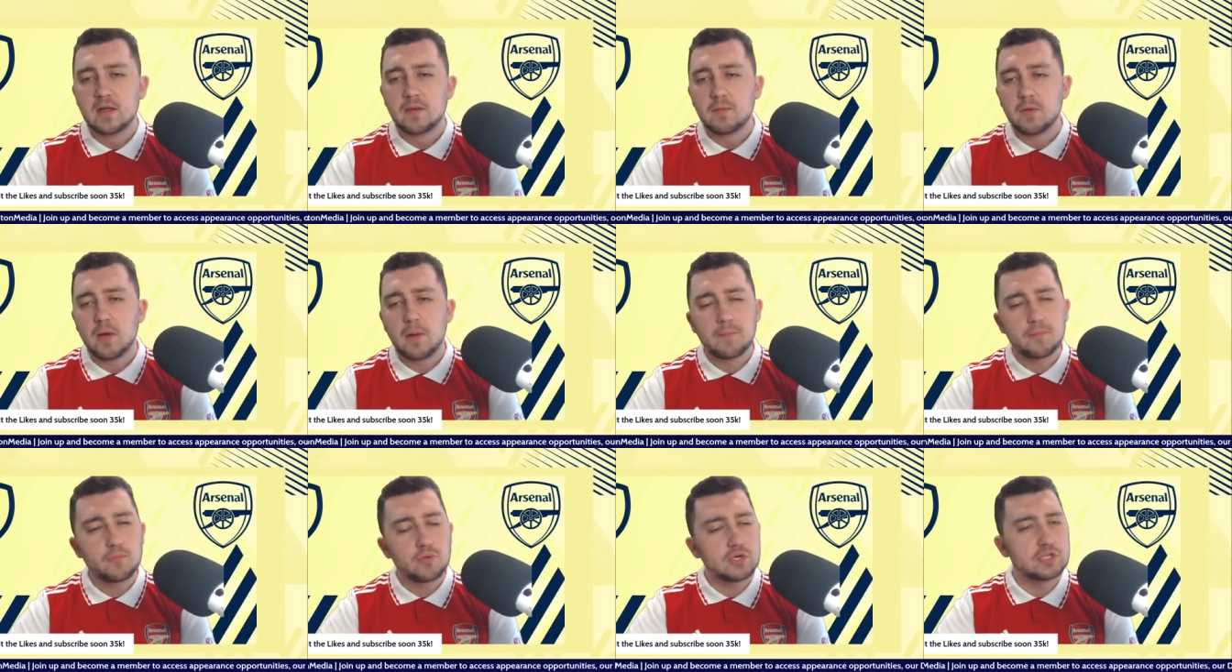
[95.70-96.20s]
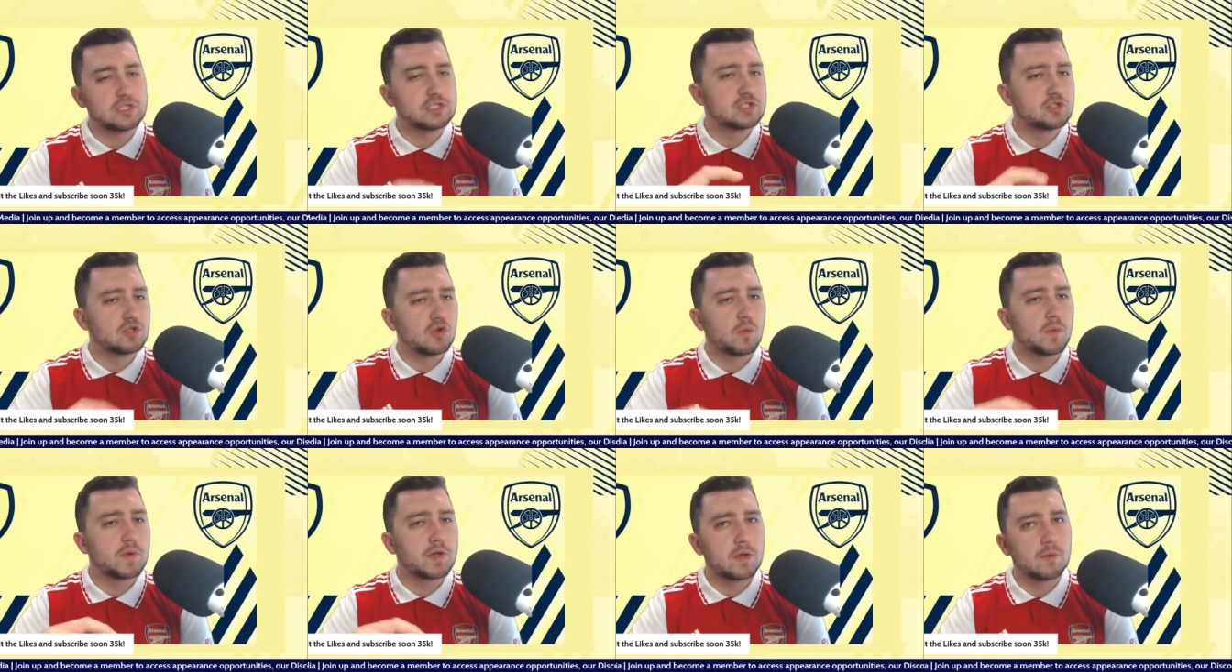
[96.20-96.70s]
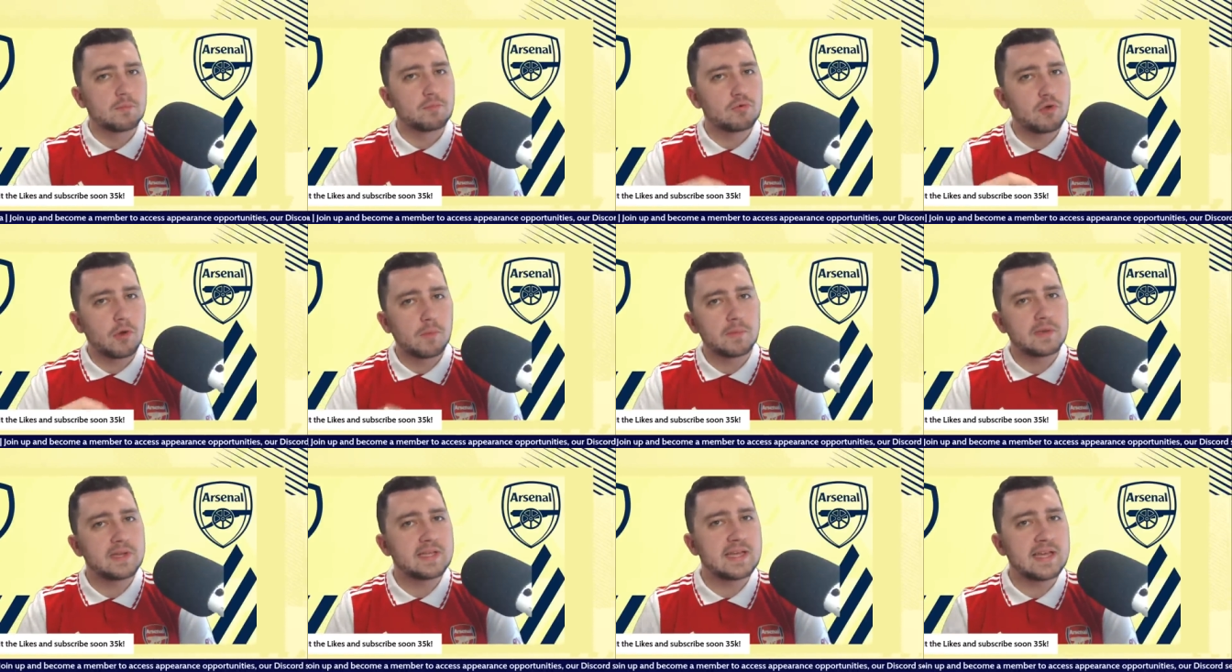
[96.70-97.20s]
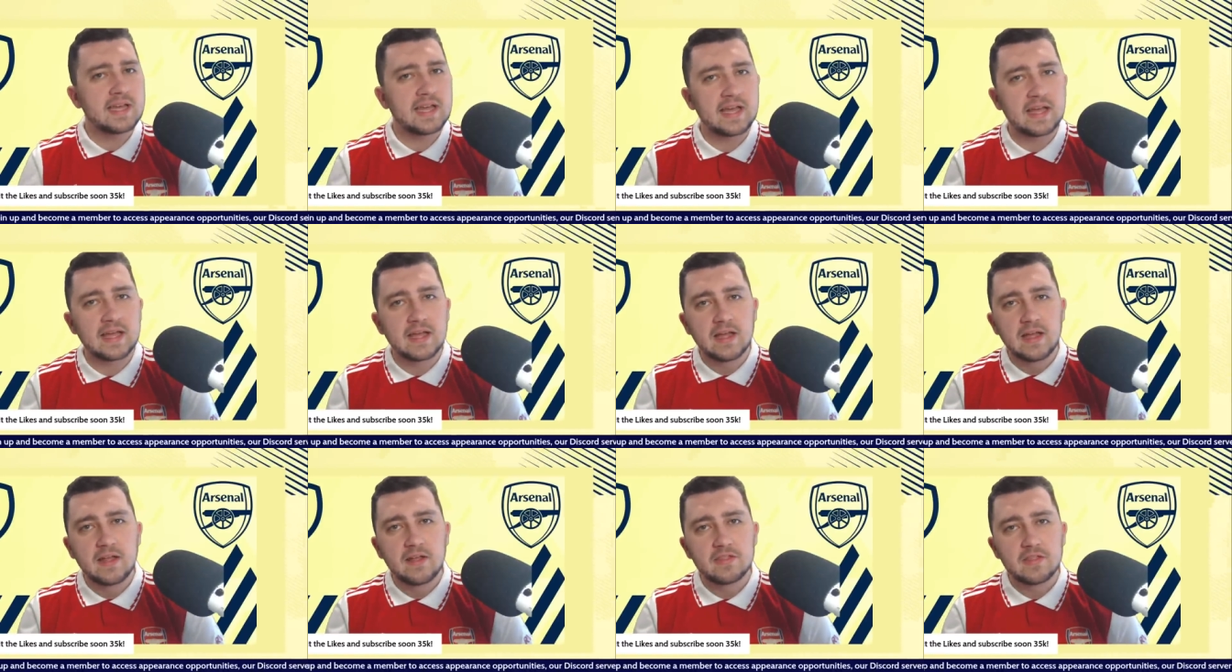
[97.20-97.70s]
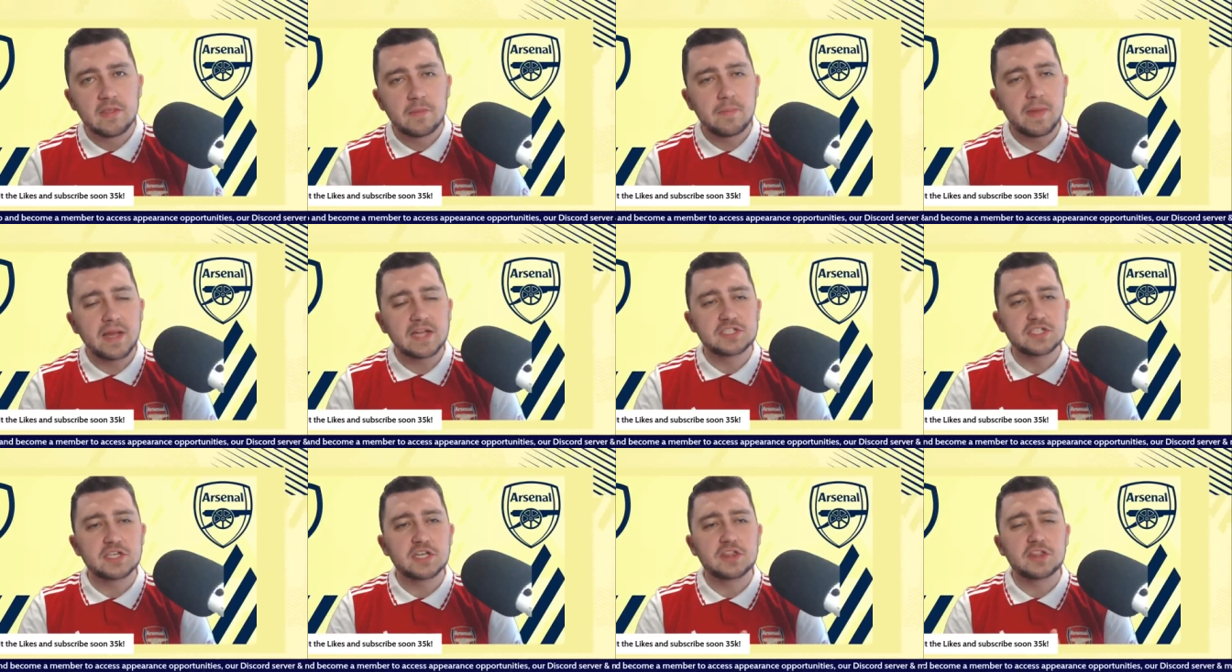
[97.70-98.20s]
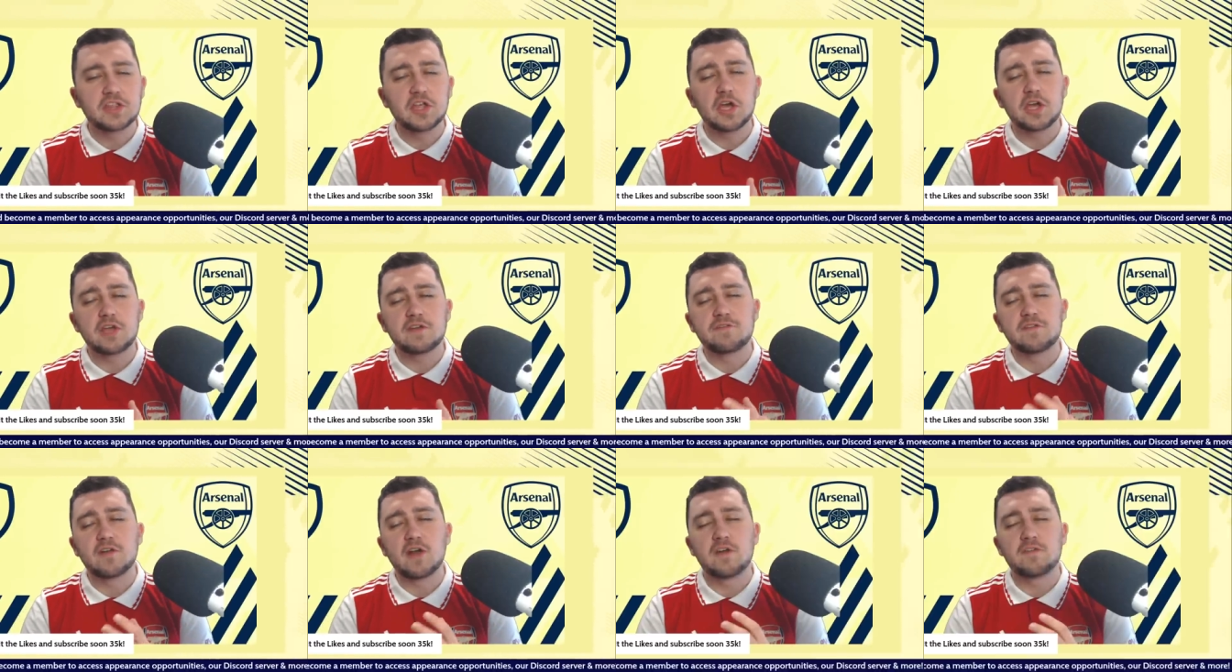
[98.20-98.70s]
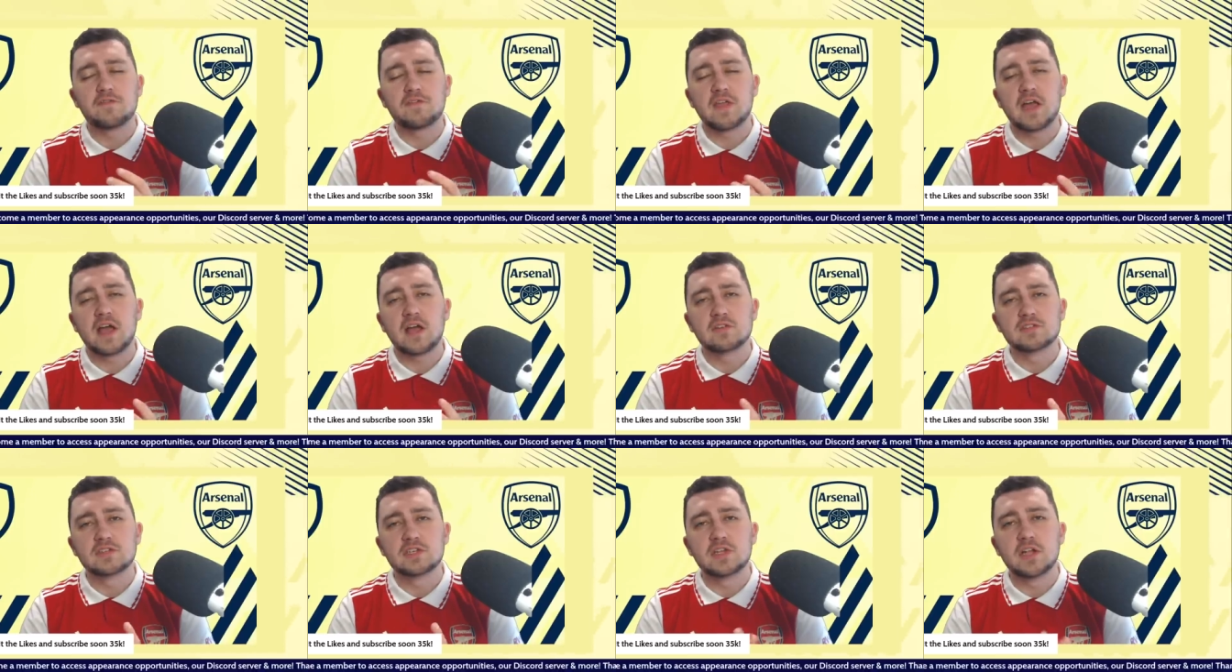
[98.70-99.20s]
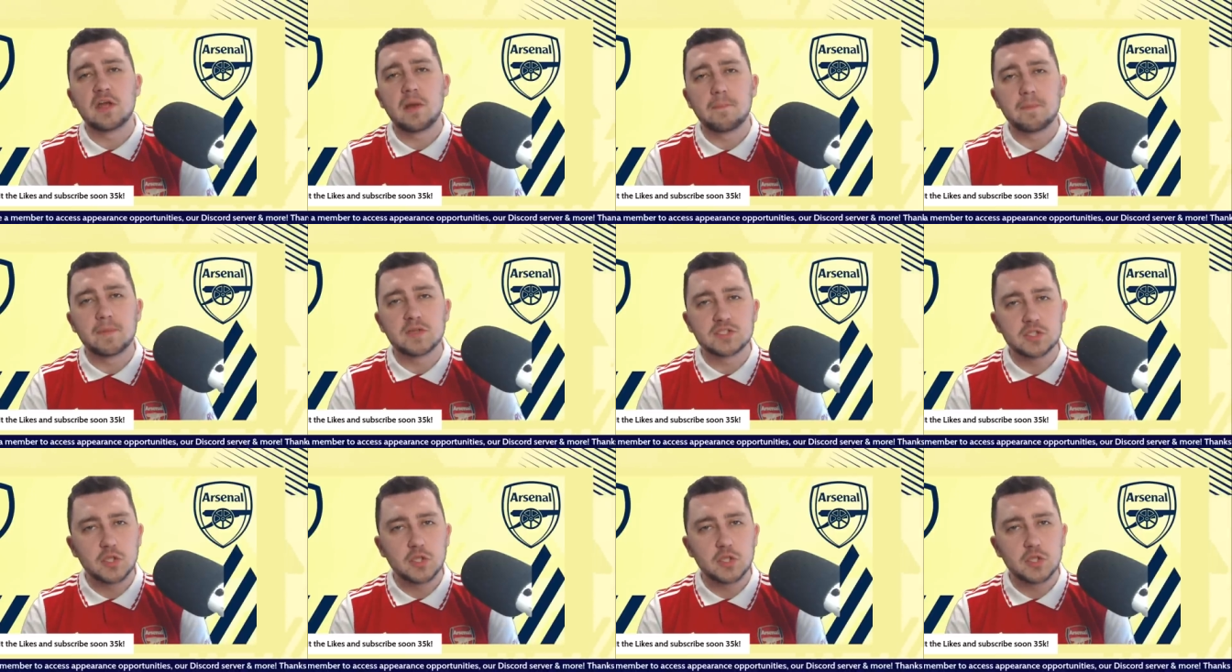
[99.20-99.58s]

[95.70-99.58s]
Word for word: But I'm pretty sure we can probably hit the magic 35,000 number.